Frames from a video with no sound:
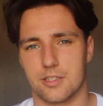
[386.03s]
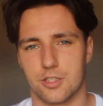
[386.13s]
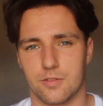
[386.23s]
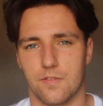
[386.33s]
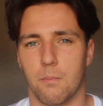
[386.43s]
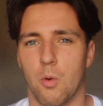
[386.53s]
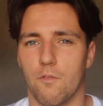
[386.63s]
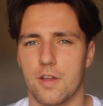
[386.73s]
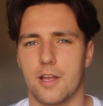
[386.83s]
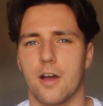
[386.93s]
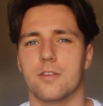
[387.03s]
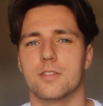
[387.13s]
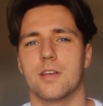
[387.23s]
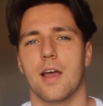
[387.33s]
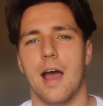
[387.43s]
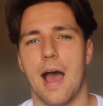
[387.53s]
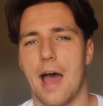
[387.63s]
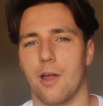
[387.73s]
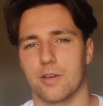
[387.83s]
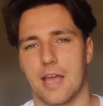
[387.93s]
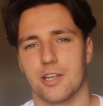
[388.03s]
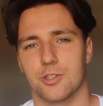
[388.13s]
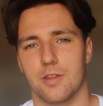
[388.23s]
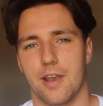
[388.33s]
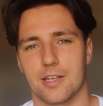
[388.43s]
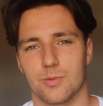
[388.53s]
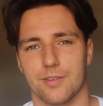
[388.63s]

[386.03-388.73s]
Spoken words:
tuned for more videos, and I'll catch you in the next